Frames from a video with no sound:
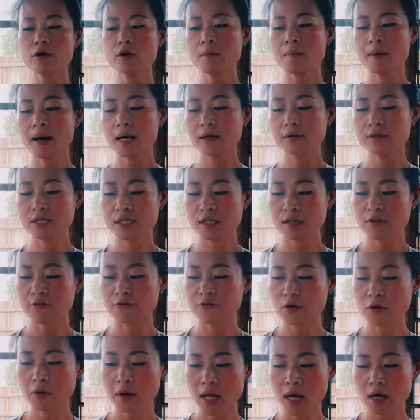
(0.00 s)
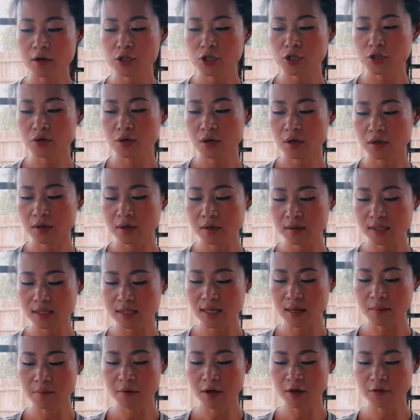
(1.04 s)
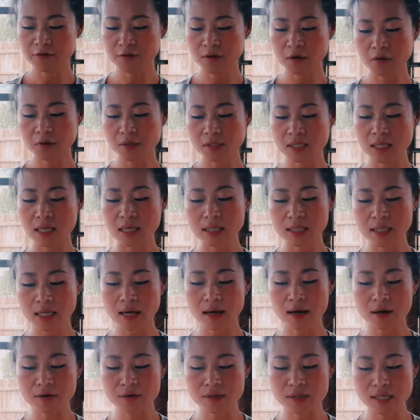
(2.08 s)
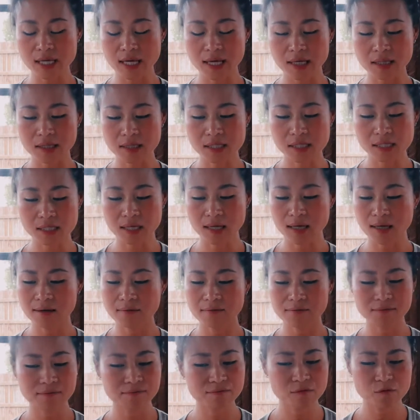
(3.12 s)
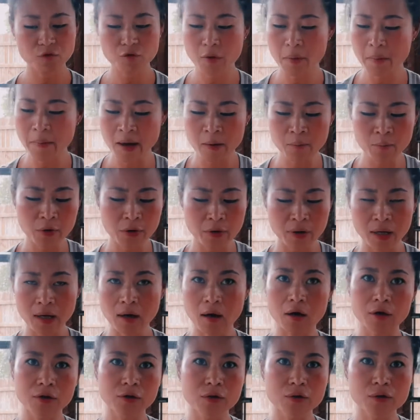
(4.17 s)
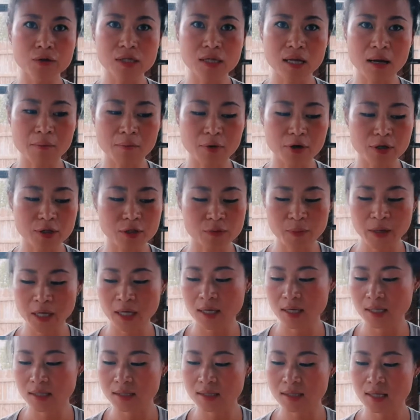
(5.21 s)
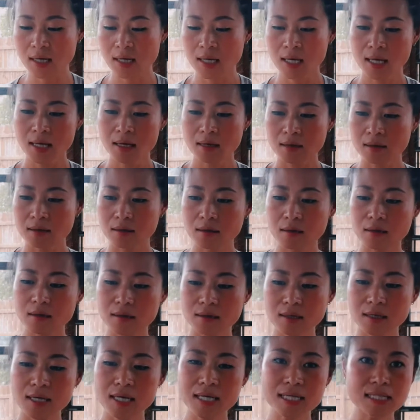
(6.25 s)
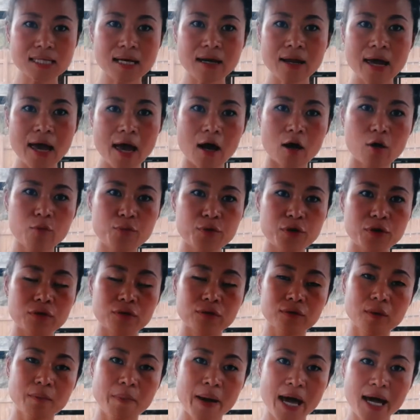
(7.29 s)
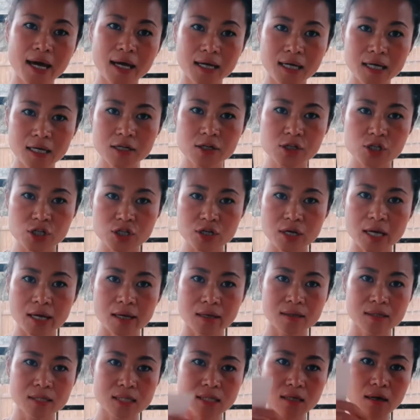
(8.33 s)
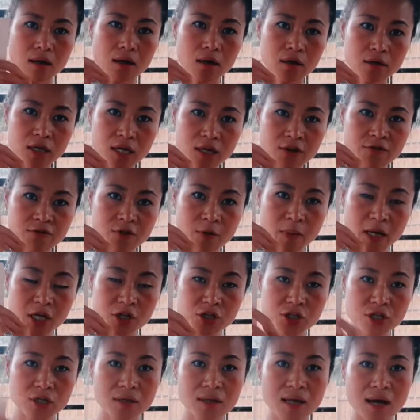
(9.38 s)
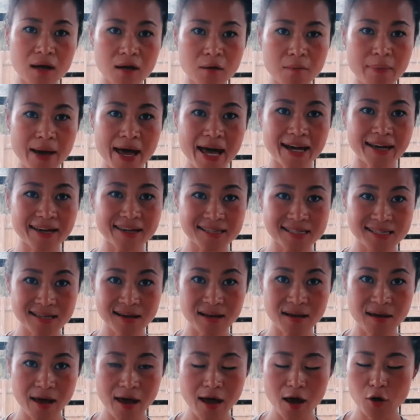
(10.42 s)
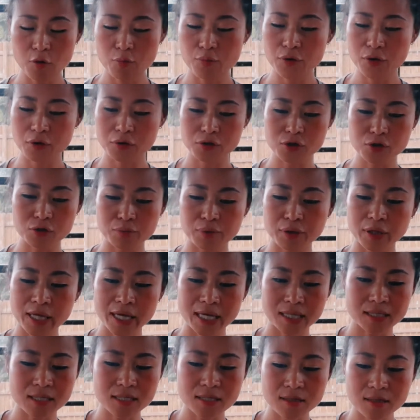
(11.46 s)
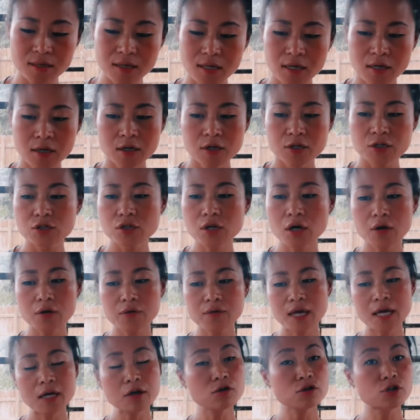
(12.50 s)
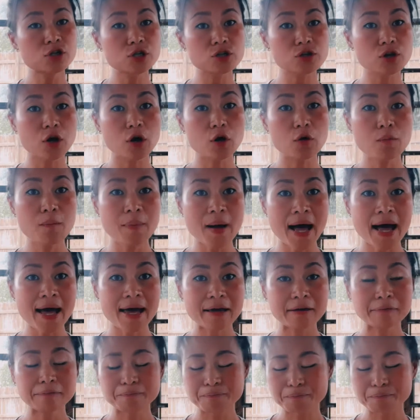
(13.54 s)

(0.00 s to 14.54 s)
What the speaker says: about if you're not sure some of those details and remembering all those numbers, because it's going to help you. The package and all the information on the back is going to help you to plant. So then you just go by,